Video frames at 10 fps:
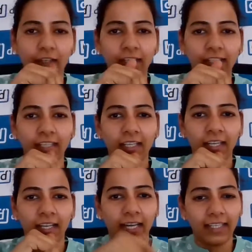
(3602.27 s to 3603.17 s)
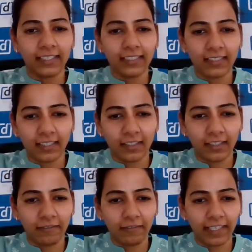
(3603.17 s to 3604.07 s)
Got it. And just
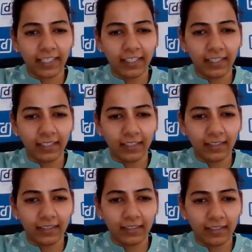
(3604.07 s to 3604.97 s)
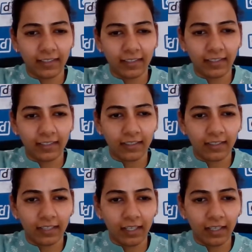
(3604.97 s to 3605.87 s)
a very,
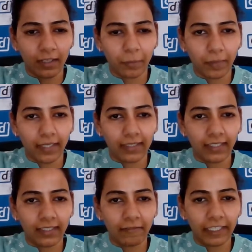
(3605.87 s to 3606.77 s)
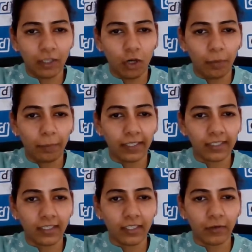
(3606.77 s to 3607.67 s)
I think a very
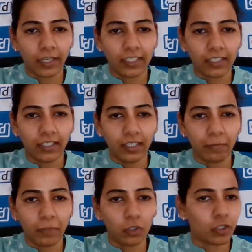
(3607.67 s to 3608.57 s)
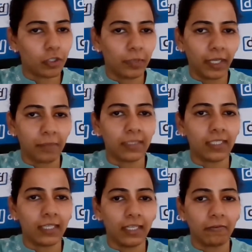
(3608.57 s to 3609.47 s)
operational question. I'm not sure, but I'm
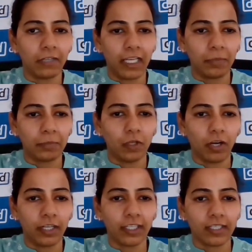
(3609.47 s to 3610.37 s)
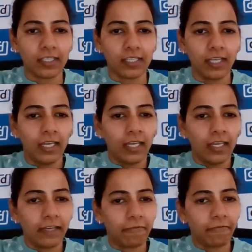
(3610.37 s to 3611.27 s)
thinking it will help the audience.
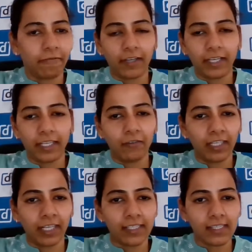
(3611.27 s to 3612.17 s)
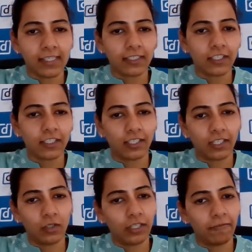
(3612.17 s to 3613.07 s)
If anyone has a suggestion
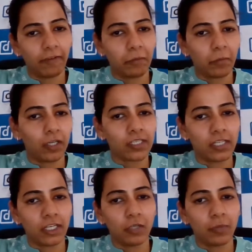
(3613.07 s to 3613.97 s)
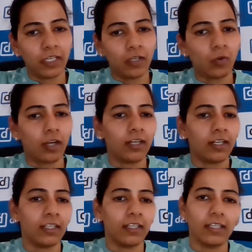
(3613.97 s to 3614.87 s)
around if employees need to be in
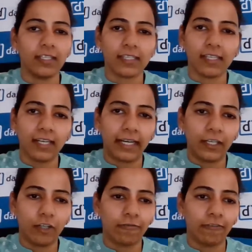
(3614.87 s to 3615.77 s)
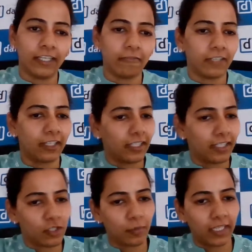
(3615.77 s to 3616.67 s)
quarantine, is there a kind of leave that
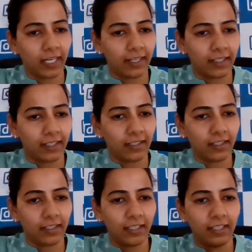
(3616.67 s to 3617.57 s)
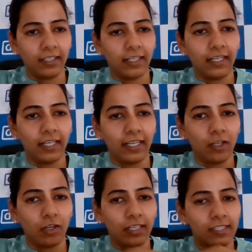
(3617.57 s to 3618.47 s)
needs to be granted? Did any
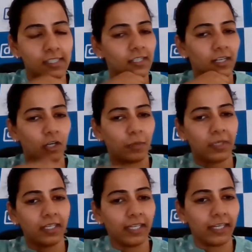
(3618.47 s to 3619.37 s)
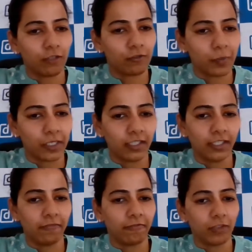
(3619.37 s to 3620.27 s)
organization adopt any kind of special
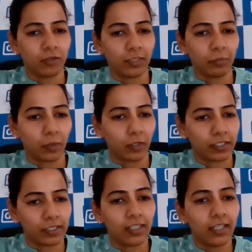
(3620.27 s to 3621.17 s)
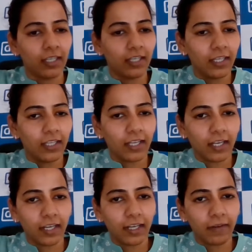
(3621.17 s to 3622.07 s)
leave for those employees?
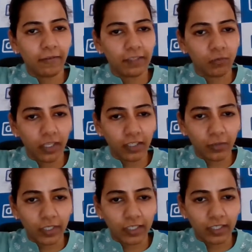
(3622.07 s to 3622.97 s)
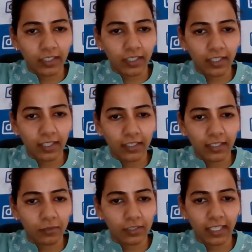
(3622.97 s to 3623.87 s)
Was one question
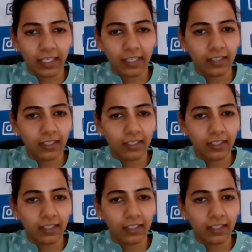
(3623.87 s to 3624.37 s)
that was there.